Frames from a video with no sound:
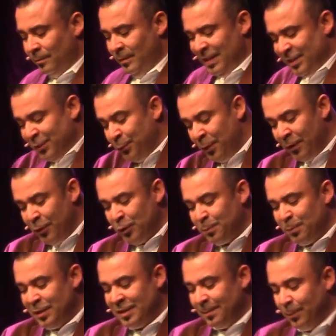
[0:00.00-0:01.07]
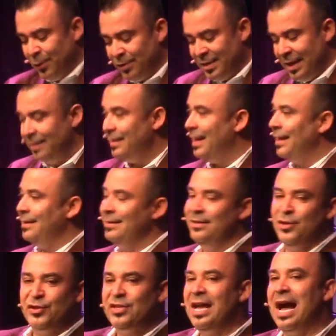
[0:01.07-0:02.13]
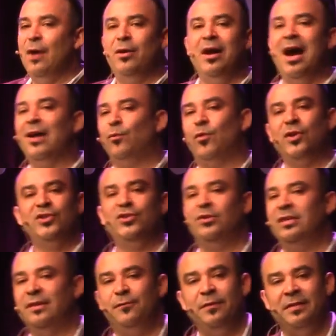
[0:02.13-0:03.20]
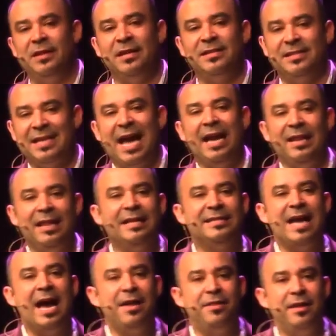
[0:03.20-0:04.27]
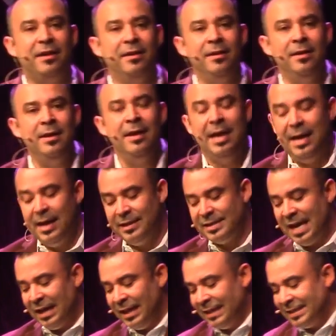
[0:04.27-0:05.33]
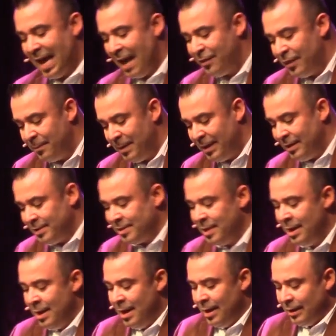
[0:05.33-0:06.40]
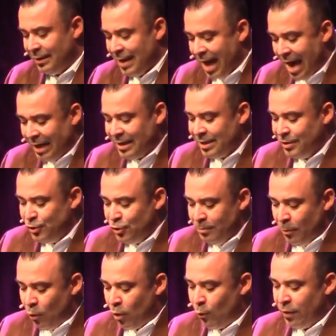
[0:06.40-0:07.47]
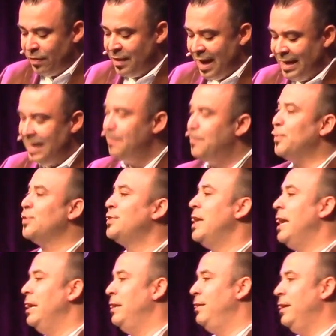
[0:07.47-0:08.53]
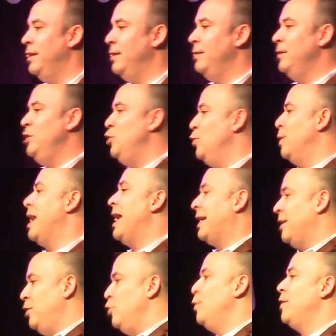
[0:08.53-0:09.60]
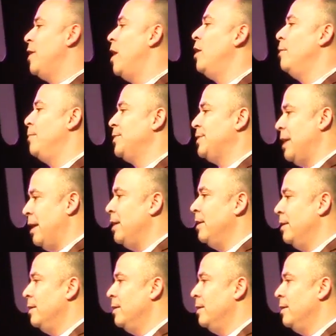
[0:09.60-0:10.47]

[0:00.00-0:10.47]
this is one of those principles that that just how God works so different than us. It's kind of like tithing. It's kind of like tithing because God can do more with 90% than you and I can do with 100%.